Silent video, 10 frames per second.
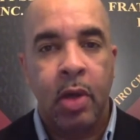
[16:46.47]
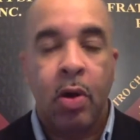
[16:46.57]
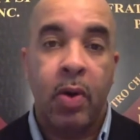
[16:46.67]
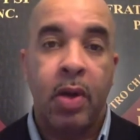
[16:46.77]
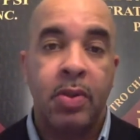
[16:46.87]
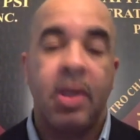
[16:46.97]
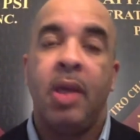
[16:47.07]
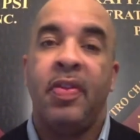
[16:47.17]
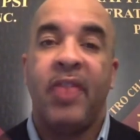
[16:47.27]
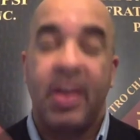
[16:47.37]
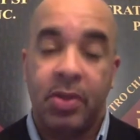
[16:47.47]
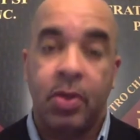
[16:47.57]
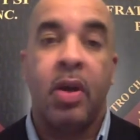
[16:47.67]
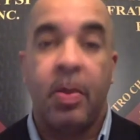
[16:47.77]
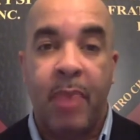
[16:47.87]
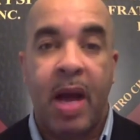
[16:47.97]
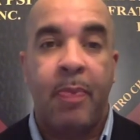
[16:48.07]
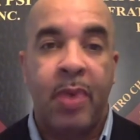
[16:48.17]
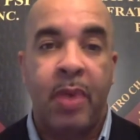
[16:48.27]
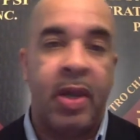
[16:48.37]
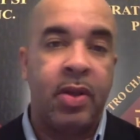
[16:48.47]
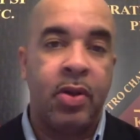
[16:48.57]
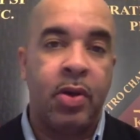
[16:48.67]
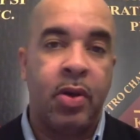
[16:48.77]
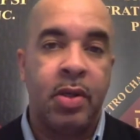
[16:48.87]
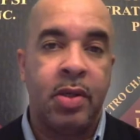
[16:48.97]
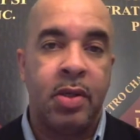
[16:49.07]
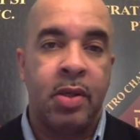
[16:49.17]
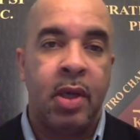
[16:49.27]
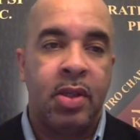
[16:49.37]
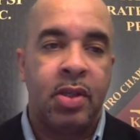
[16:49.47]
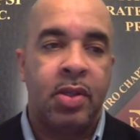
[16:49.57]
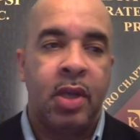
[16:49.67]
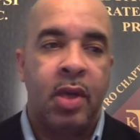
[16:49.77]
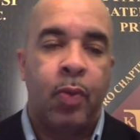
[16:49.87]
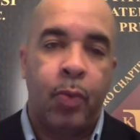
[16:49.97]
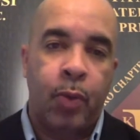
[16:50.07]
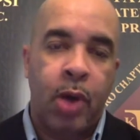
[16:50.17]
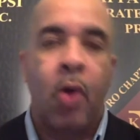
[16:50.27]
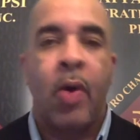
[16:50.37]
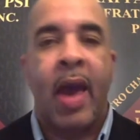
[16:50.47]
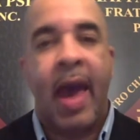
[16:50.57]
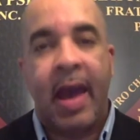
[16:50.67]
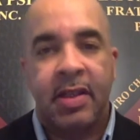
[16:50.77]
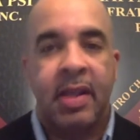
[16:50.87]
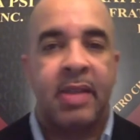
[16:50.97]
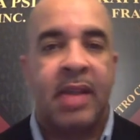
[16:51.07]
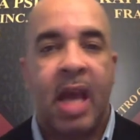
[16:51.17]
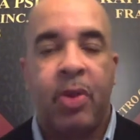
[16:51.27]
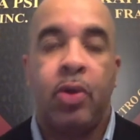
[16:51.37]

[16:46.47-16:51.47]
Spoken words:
or else things are going to pop up and you're going to just go as things happen.